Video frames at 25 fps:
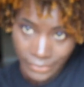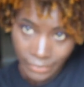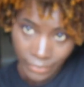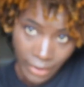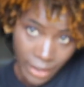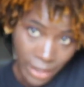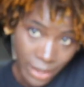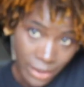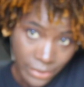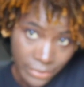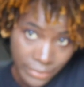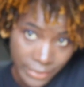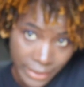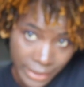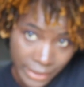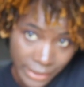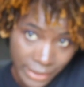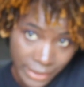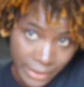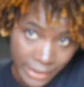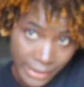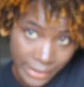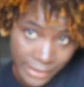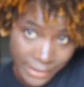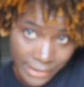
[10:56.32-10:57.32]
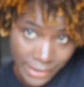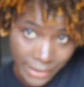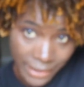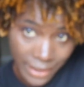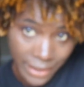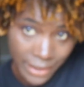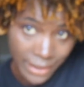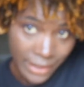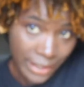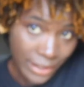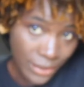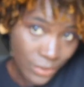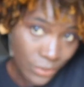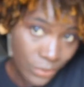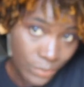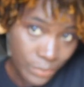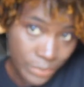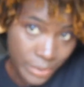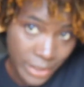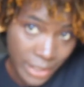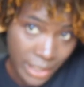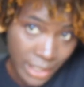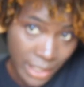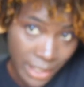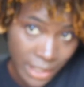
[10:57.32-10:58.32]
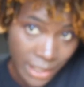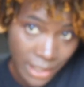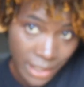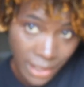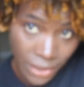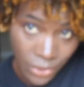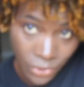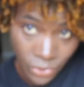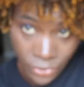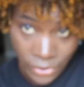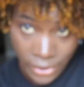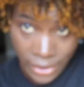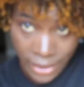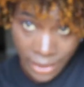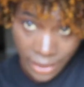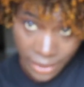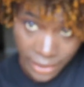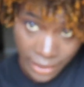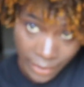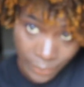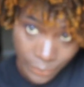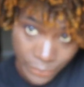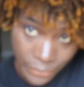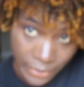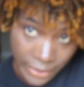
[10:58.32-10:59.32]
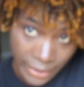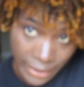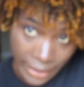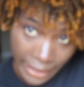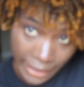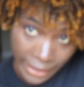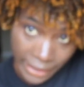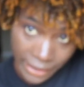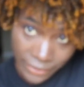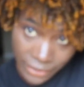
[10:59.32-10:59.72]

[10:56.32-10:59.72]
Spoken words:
yeah, and then that's it. I don't put anything on it. I put like